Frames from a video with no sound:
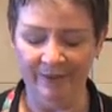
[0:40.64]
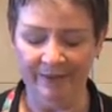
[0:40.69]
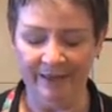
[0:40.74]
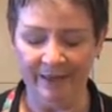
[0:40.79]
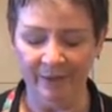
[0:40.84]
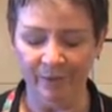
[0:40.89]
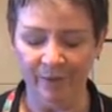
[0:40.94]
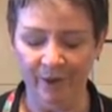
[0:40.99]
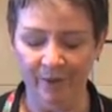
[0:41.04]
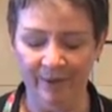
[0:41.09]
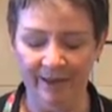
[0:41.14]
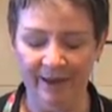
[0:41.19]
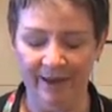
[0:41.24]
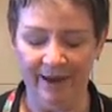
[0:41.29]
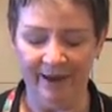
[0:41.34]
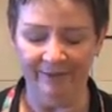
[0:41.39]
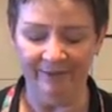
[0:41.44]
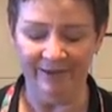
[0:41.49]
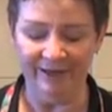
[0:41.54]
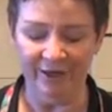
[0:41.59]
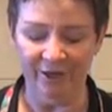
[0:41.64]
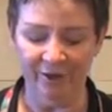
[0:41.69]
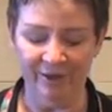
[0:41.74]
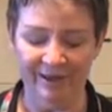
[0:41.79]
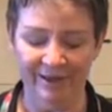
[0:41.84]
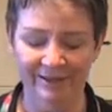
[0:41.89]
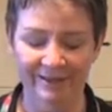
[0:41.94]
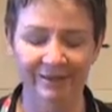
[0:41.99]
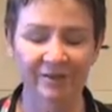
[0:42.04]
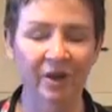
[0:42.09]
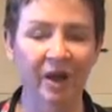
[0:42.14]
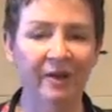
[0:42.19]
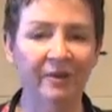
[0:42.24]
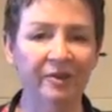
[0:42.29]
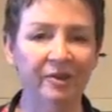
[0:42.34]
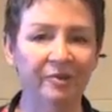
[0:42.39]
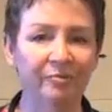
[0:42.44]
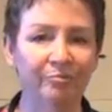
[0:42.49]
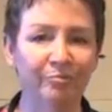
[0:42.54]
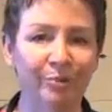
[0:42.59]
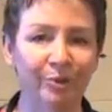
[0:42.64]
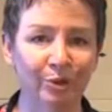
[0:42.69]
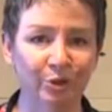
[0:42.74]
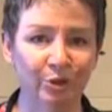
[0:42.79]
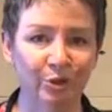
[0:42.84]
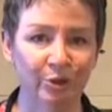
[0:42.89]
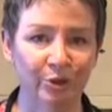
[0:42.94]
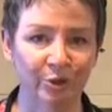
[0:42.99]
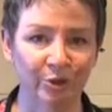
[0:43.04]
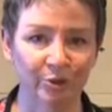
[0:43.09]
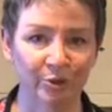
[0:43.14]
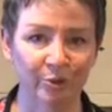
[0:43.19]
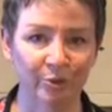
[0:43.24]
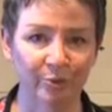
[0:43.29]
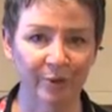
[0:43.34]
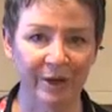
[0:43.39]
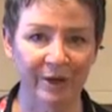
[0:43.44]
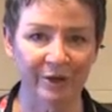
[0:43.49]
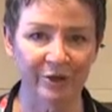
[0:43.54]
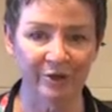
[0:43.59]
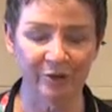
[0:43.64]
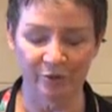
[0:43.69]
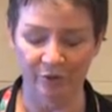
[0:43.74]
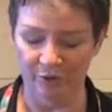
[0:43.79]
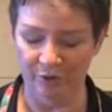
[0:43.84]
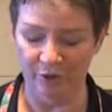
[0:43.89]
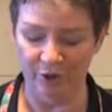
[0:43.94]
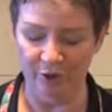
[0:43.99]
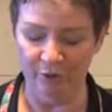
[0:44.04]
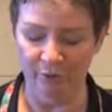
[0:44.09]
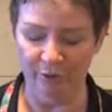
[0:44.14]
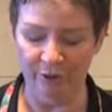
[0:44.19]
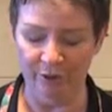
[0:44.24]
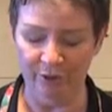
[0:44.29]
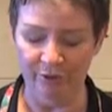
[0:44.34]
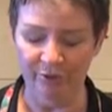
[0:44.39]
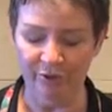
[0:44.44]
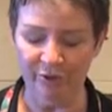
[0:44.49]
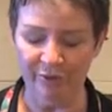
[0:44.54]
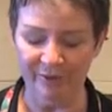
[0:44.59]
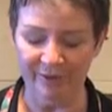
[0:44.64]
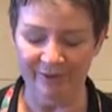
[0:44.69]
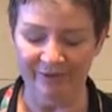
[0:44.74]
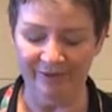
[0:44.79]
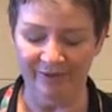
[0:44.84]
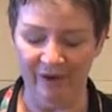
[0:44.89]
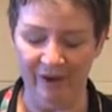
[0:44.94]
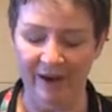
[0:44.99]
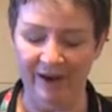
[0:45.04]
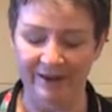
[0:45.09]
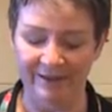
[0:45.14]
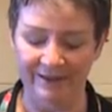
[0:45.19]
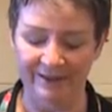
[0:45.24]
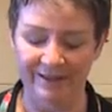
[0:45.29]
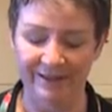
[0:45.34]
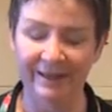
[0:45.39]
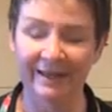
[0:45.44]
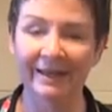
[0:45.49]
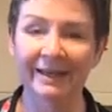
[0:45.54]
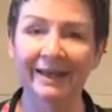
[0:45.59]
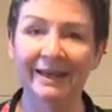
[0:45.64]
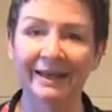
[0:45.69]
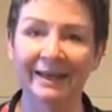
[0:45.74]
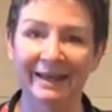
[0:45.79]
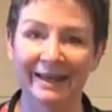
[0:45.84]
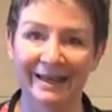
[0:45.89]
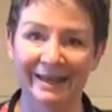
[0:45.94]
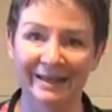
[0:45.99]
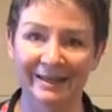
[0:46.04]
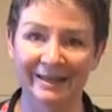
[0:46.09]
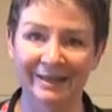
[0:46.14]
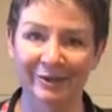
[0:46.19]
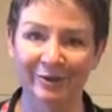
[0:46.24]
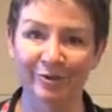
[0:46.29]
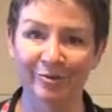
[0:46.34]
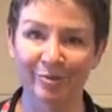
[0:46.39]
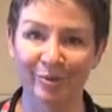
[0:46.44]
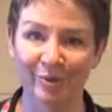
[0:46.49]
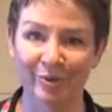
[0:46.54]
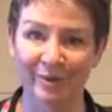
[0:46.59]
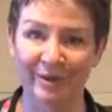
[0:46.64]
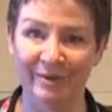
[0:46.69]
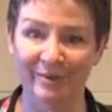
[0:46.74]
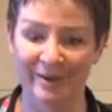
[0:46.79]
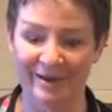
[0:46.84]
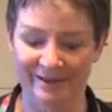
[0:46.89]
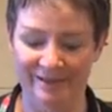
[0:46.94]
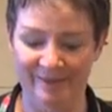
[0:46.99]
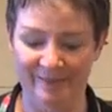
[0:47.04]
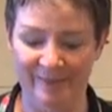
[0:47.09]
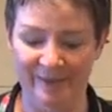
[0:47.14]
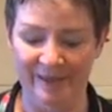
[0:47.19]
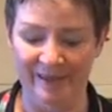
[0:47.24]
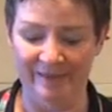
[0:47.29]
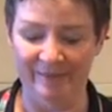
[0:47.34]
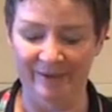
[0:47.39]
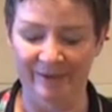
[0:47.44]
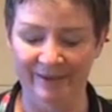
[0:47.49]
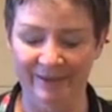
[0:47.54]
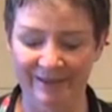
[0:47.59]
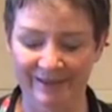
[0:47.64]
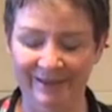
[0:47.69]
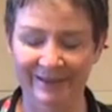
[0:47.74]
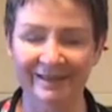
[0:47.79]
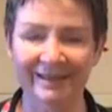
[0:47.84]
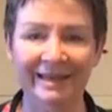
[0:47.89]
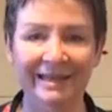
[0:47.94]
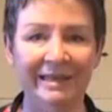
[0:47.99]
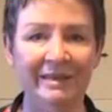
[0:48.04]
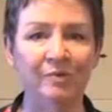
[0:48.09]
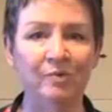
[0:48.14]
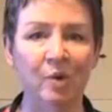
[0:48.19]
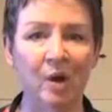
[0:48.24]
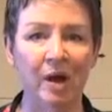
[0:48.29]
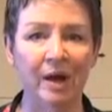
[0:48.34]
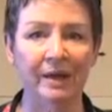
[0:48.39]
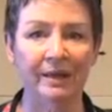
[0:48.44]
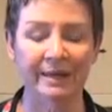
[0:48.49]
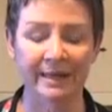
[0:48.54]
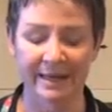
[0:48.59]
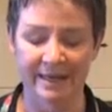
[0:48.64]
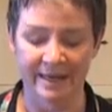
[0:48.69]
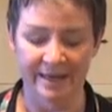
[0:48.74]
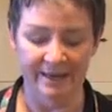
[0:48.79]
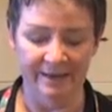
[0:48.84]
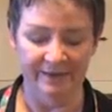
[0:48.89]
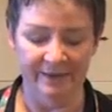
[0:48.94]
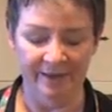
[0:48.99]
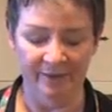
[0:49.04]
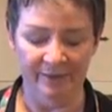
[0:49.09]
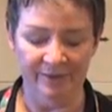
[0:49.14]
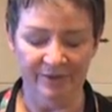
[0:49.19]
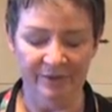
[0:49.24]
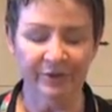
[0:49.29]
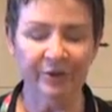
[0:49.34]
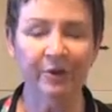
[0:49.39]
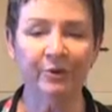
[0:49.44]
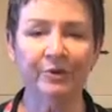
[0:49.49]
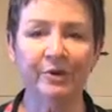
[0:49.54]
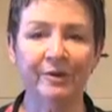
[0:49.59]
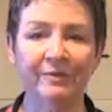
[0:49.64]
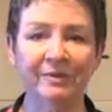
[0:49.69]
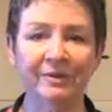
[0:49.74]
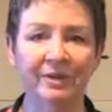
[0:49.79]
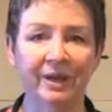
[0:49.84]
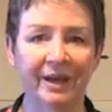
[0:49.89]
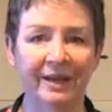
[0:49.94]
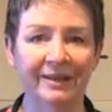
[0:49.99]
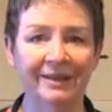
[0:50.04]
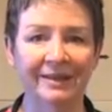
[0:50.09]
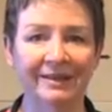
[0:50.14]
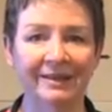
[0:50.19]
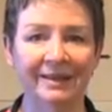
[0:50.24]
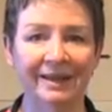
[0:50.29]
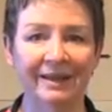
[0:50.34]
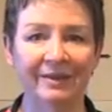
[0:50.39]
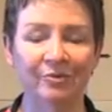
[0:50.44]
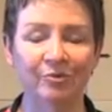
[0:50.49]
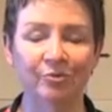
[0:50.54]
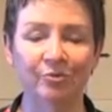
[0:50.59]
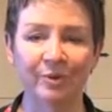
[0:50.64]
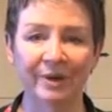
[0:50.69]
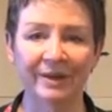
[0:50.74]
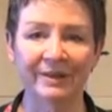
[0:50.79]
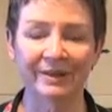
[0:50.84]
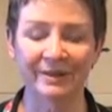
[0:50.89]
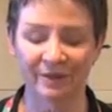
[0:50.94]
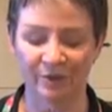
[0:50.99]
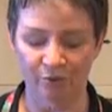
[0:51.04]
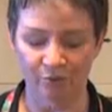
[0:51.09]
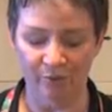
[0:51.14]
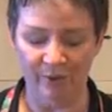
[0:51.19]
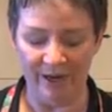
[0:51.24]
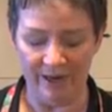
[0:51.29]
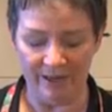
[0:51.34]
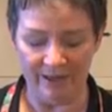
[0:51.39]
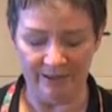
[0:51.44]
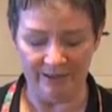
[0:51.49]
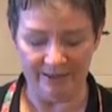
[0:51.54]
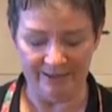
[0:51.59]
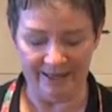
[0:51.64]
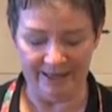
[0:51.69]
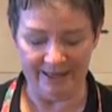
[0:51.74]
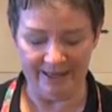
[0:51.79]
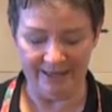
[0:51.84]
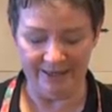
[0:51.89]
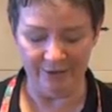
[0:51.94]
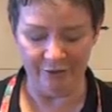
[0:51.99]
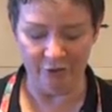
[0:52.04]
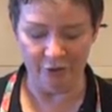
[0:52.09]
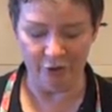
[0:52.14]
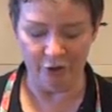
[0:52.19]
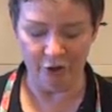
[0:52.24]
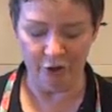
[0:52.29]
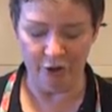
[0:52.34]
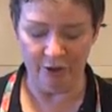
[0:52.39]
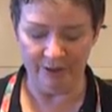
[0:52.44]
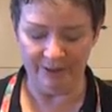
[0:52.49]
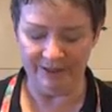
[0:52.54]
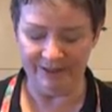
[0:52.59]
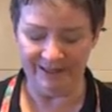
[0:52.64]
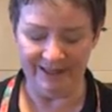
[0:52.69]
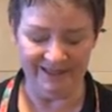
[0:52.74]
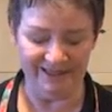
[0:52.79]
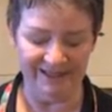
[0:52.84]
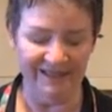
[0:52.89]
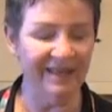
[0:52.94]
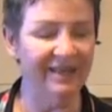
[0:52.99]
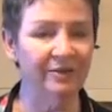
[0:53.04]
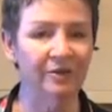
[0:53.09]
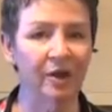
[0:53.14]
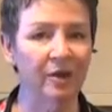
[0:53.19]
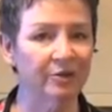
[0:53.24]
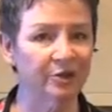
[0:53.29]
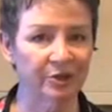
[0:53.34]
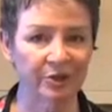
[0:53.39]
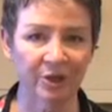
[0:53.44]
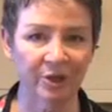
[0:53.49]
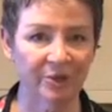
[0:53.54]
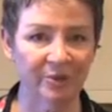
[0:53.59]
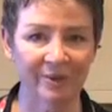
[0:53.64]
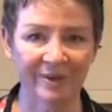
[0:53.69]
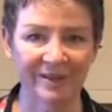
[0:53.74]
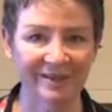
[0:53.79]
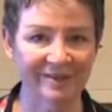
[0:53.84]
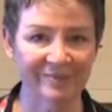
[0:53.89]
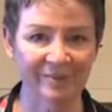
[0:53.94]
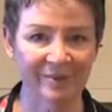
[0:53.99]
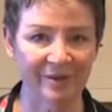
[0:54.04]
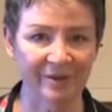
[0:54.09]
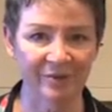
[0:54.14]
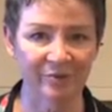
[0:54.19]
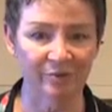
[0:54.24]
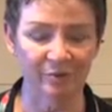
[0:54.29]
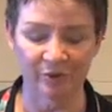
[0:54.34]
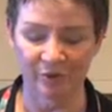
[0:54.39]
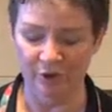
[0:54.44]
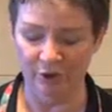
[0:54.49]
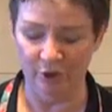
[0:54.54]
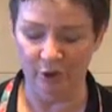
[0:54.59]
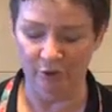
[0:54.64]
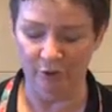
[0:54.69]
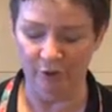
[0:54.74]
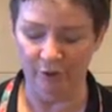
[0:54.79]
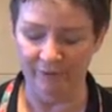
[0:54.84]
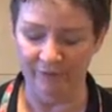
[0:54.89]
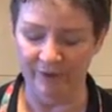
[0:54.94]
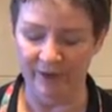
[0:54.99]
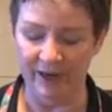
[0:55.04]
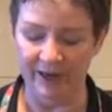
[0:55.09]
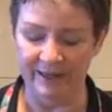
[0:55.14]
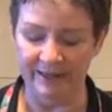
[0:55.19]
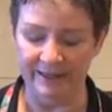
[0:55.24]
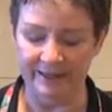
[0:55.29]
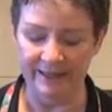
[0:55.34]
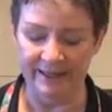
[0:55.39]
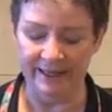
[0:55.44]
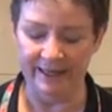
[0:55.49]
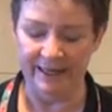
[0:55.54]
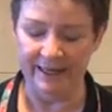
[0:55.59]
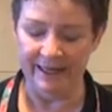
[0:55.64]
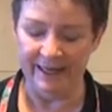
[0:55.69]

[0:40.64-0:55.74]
one thing, what we have here is not the bulgur, which you will usually find in a tabouli recipe, but this is quinoa that was soaked overnight and then rinsed well and cooked. It doesn't take long to cook when it's been soaked overnight.